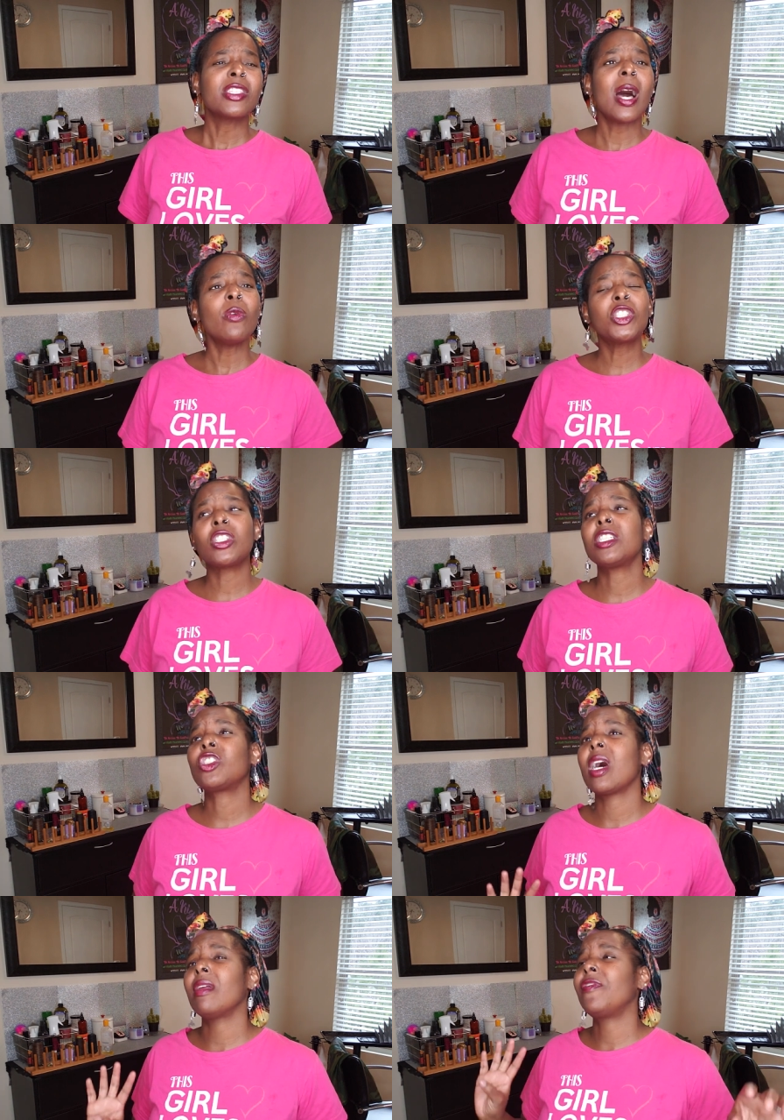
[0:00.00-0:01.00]
So I was
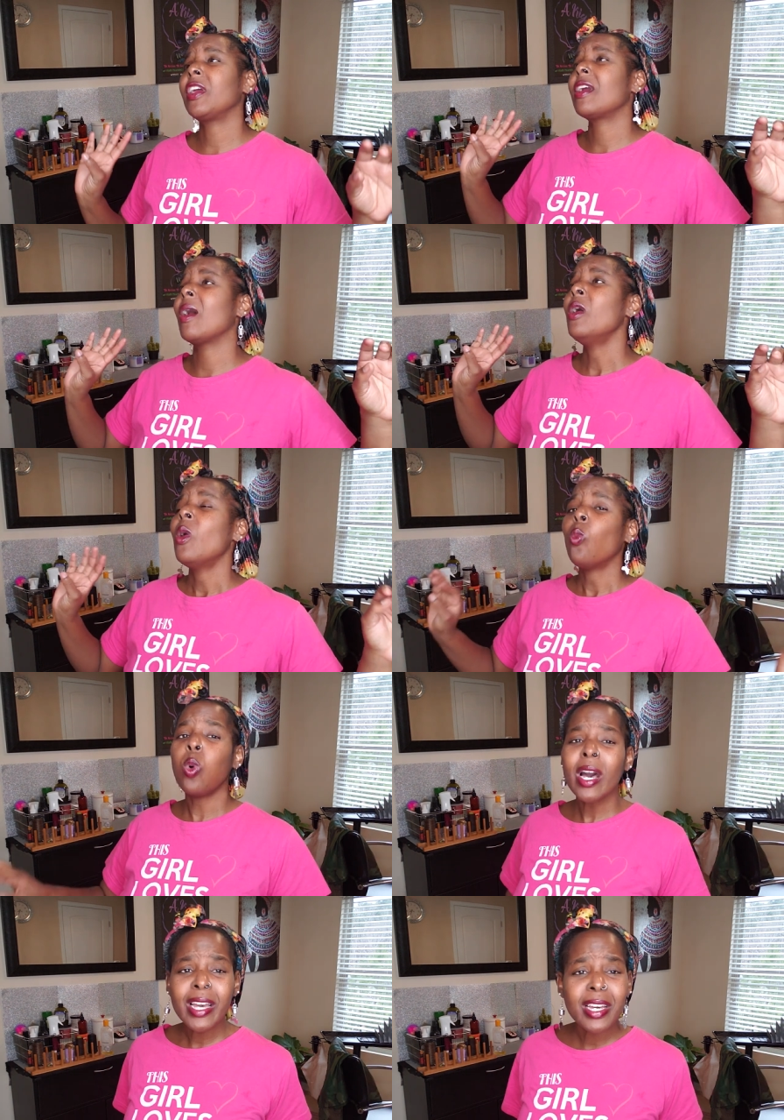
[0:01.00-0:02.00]
just trying to figure out
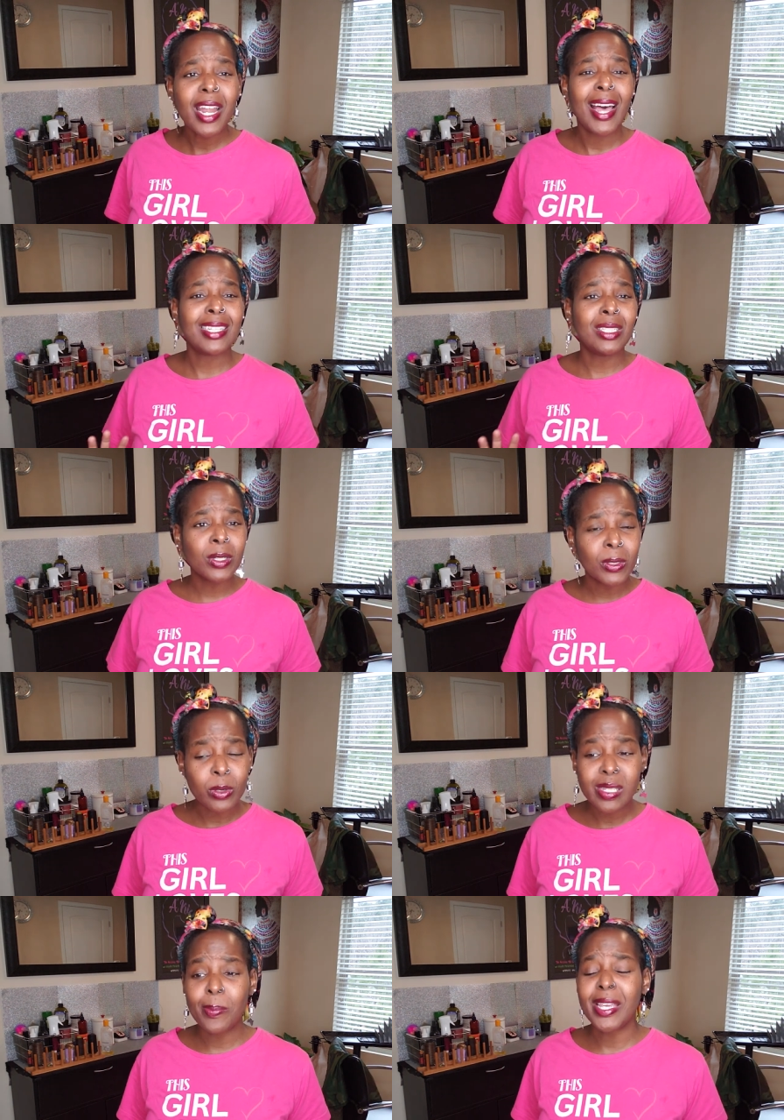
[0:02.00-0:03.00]
what could I
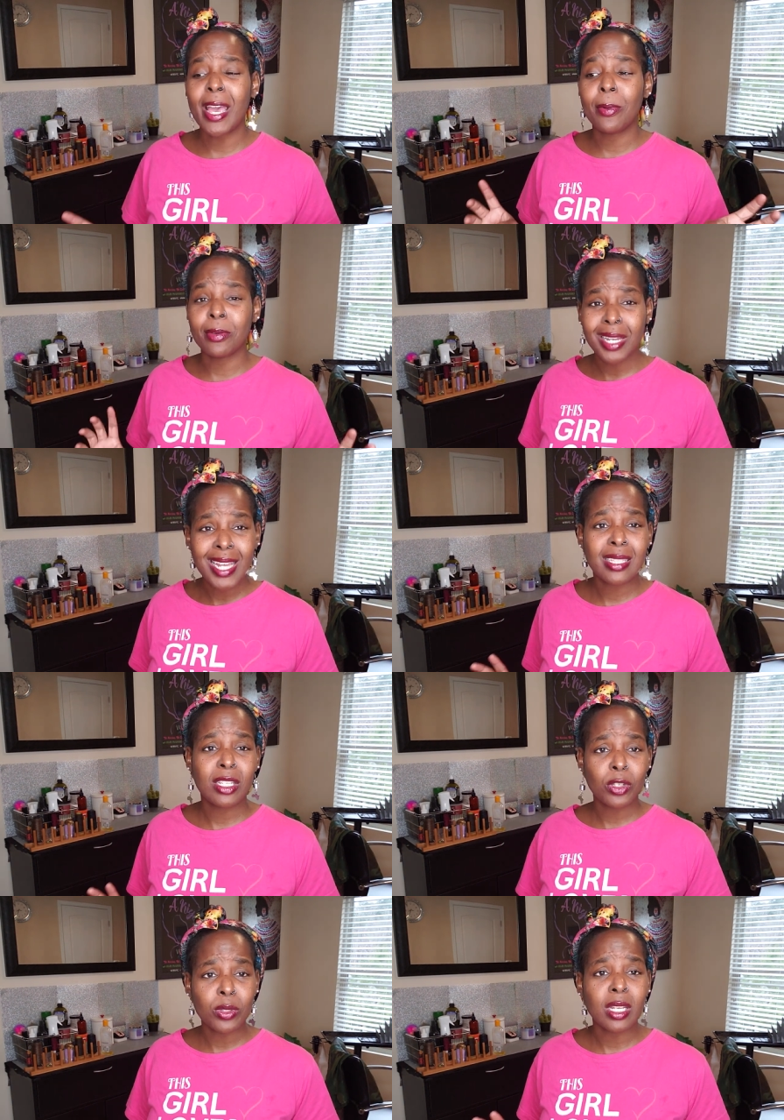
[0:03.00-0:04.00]
do to be able not
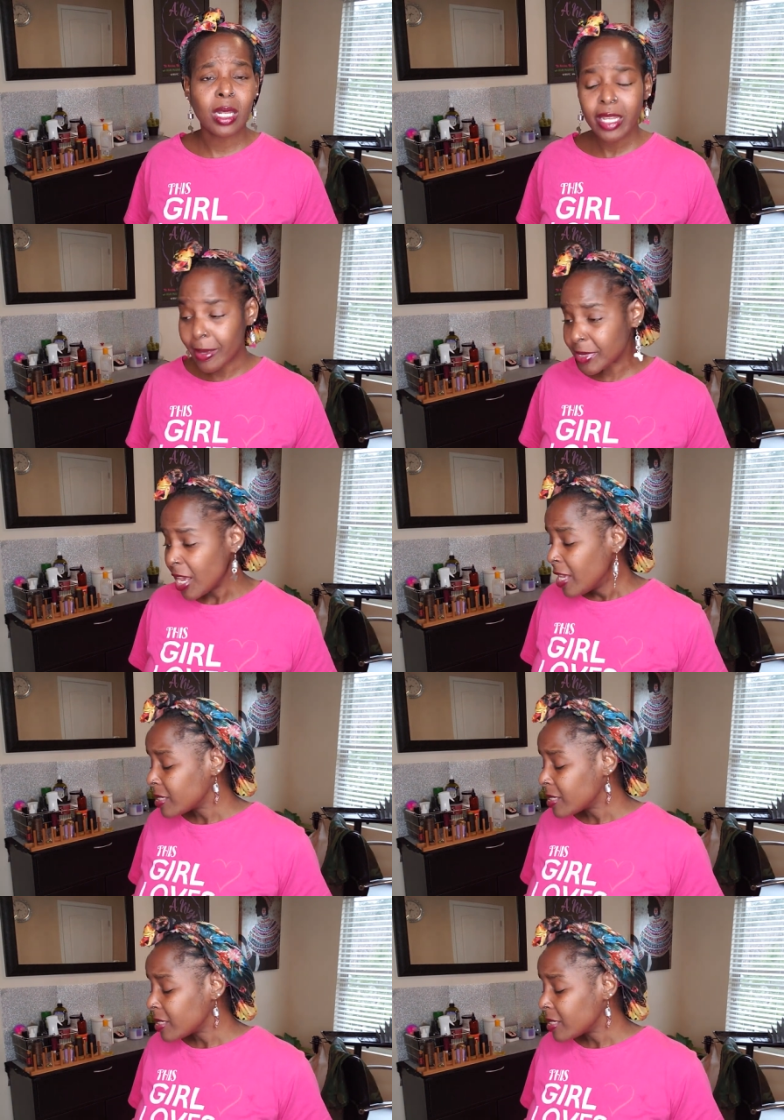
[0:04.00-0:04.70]
to use the clips.